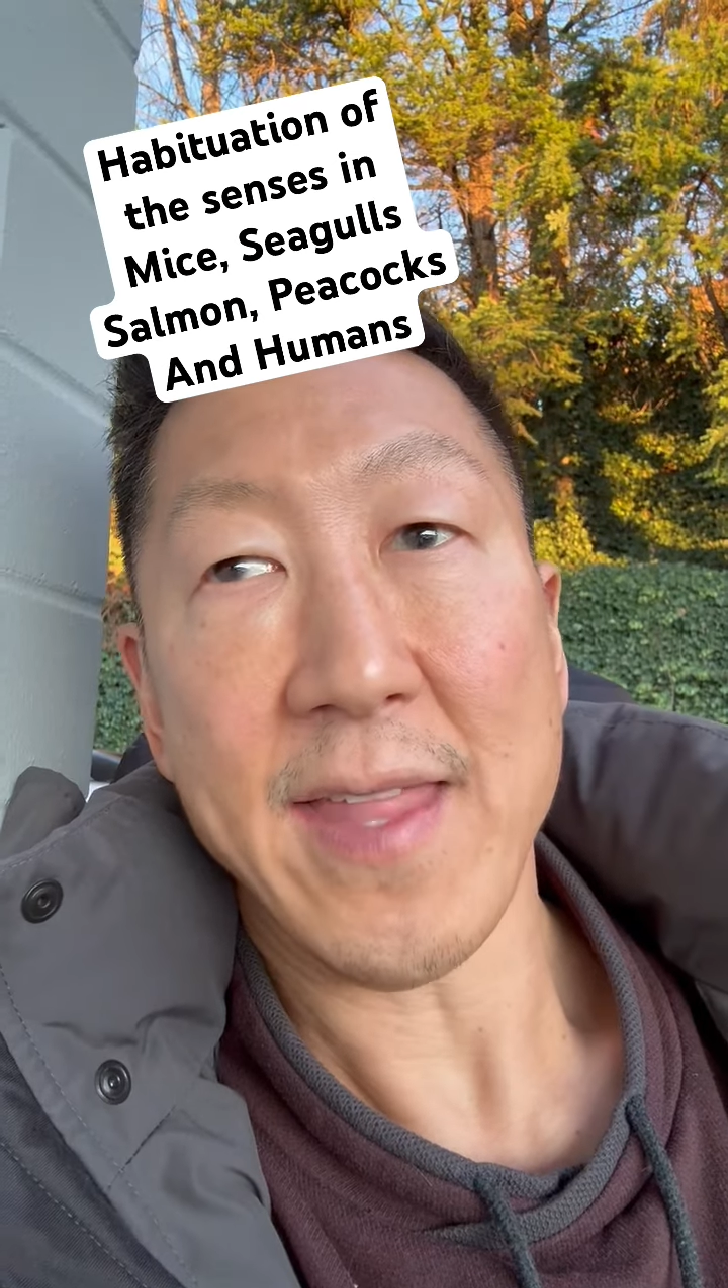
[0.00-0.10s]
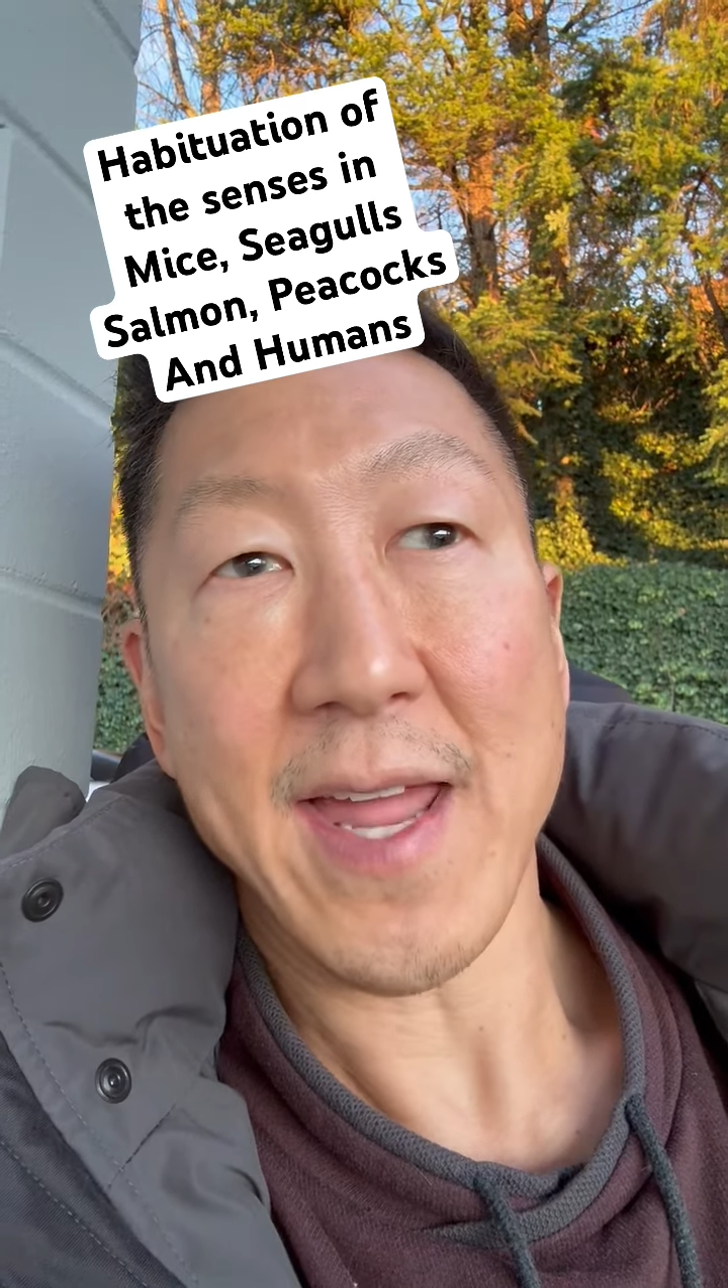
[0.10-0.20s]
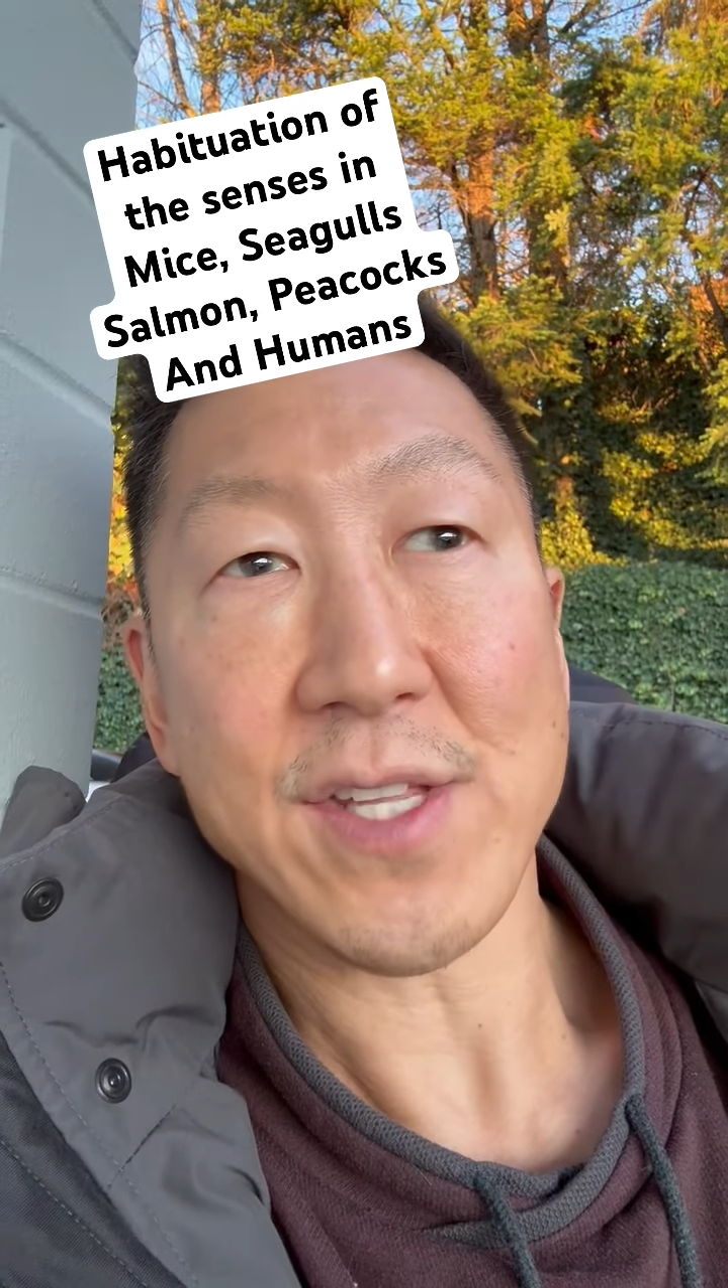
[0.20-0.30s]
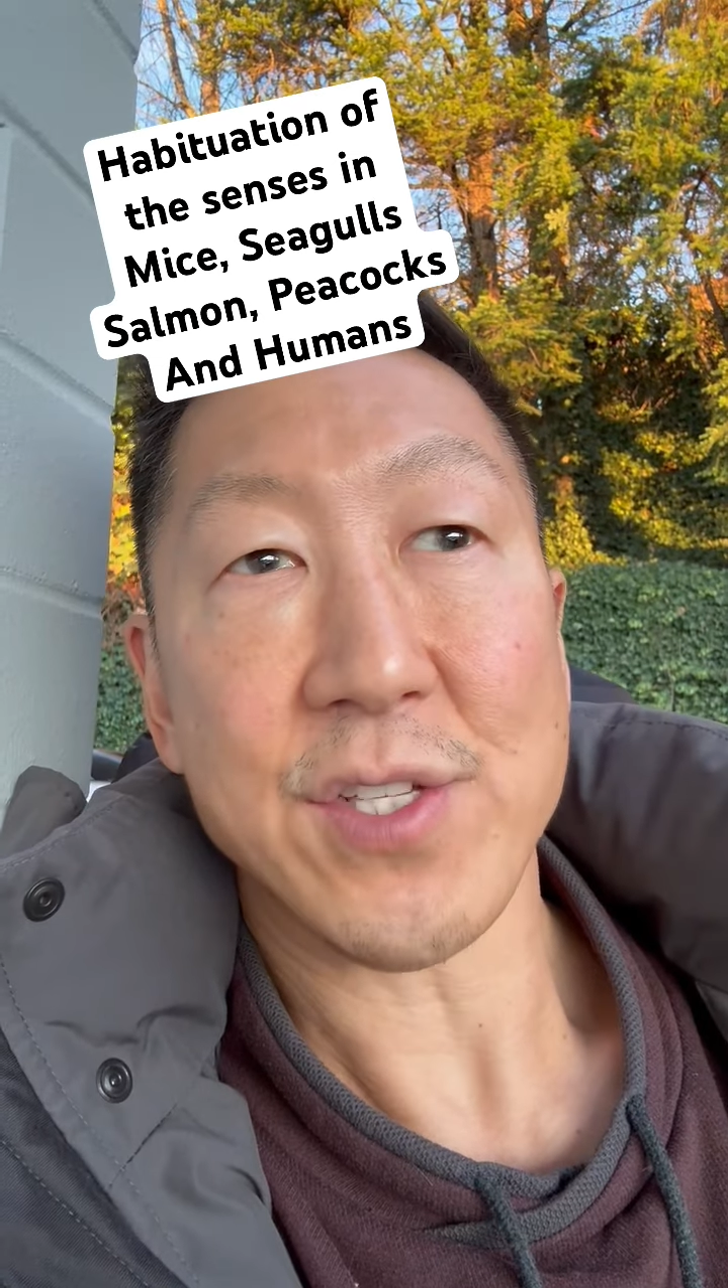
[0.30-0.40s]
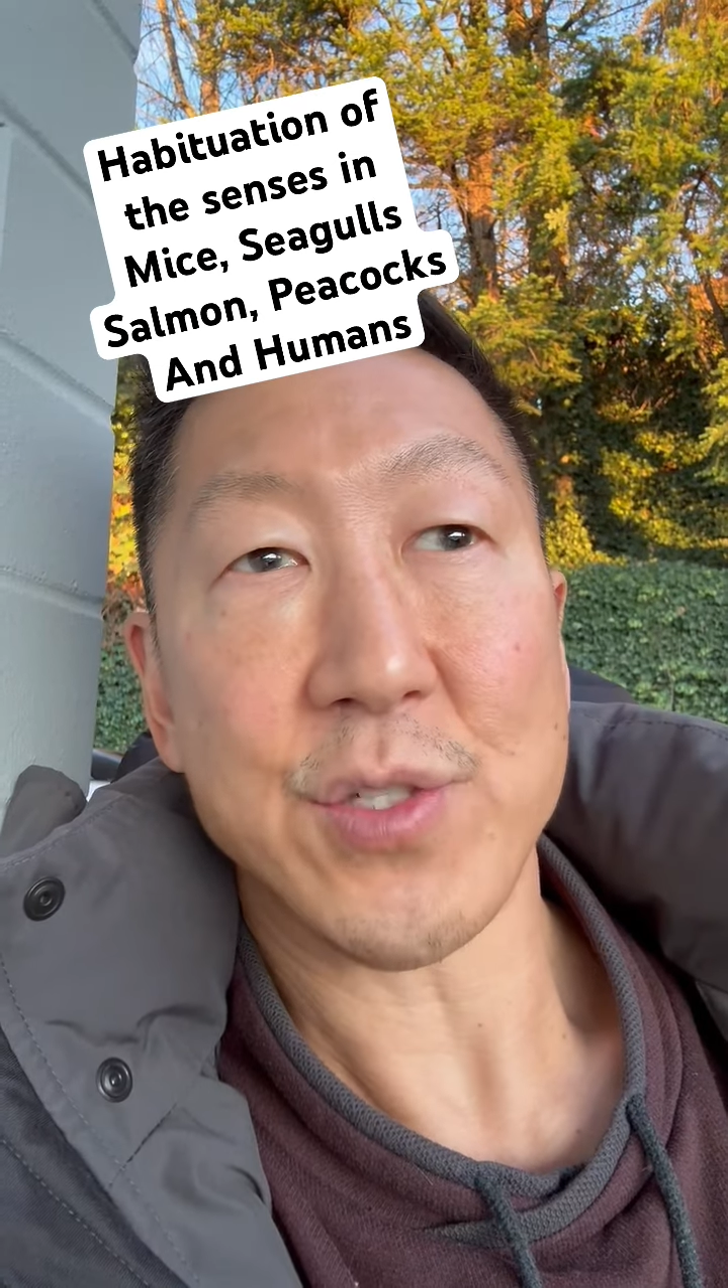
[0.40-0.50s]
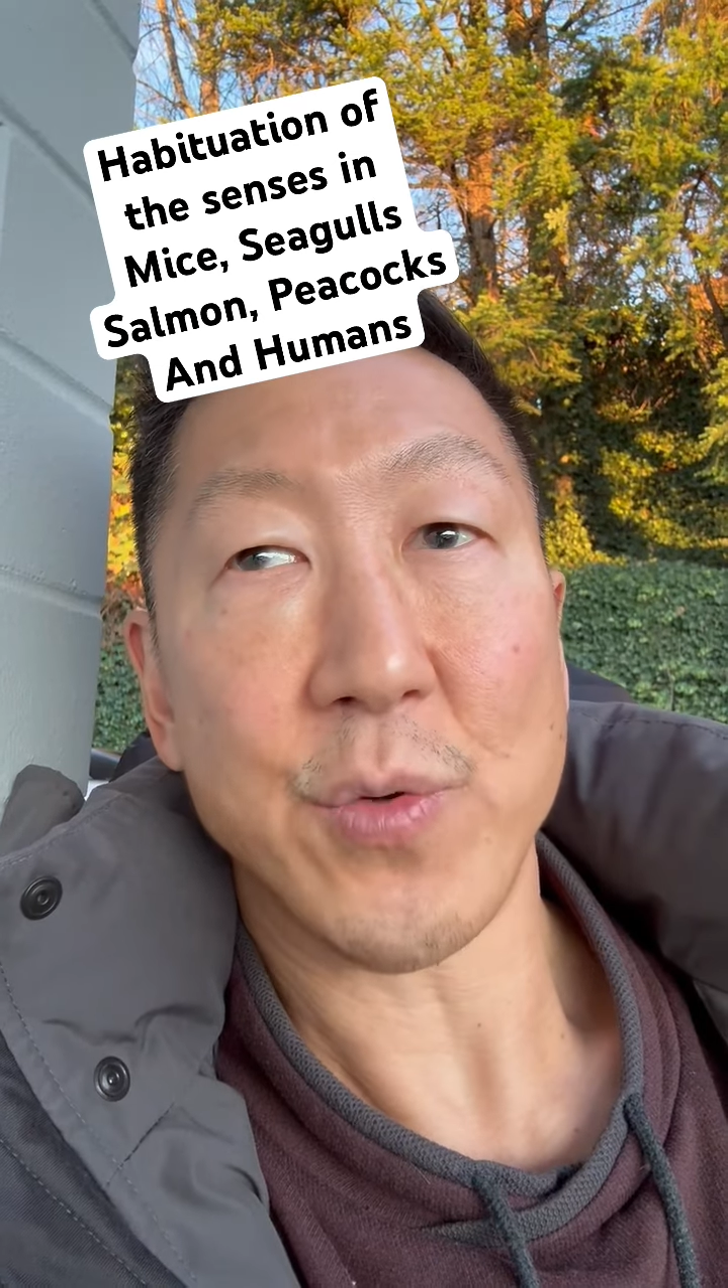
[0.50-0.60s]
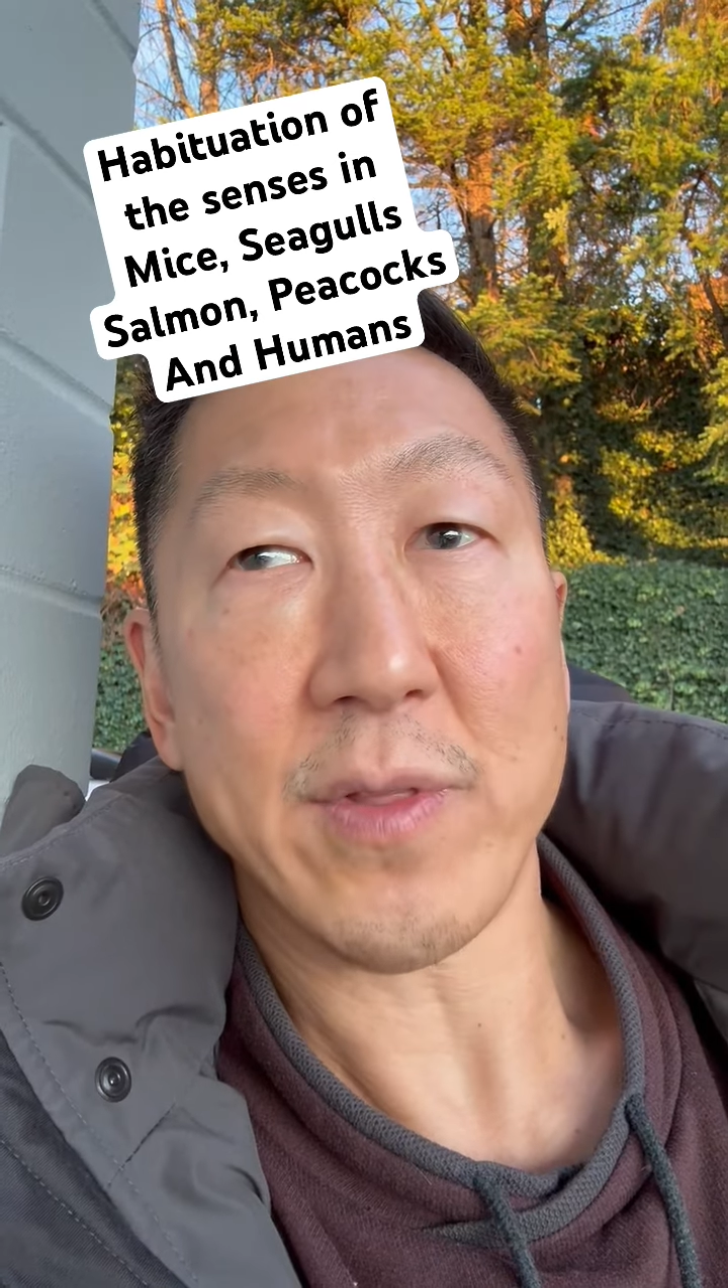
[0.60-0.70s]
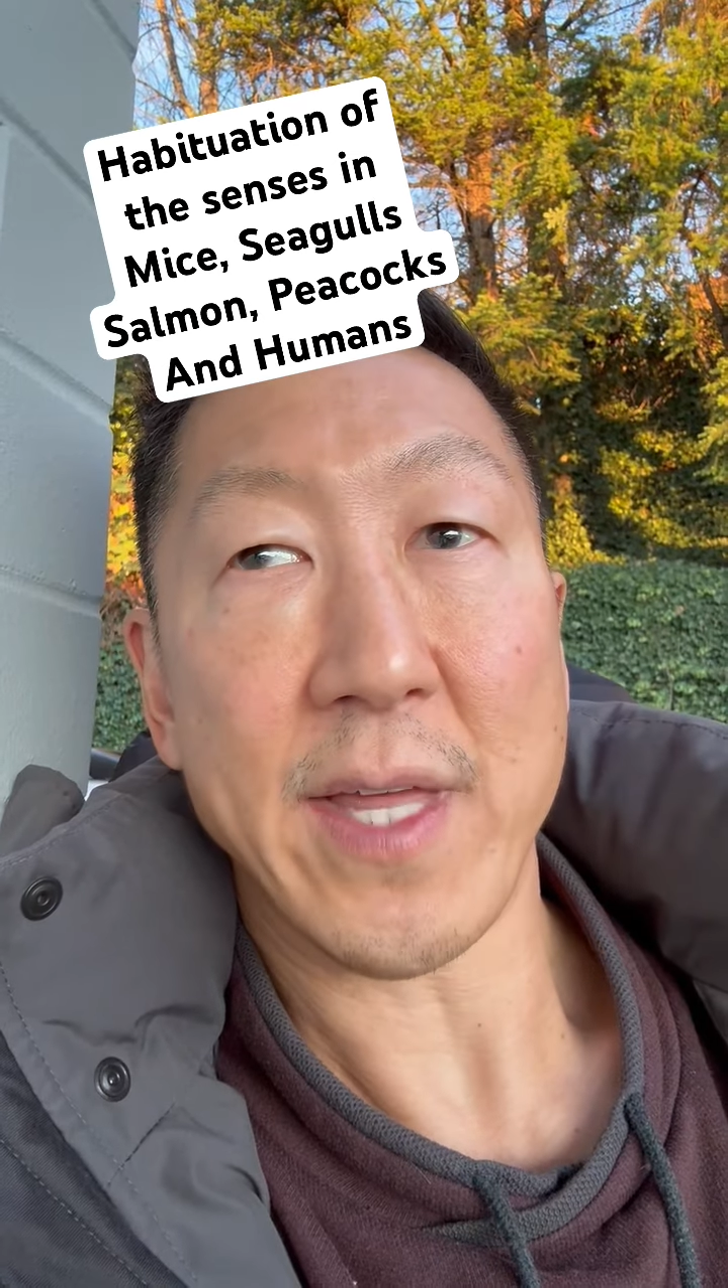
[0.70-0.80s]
that has to do with,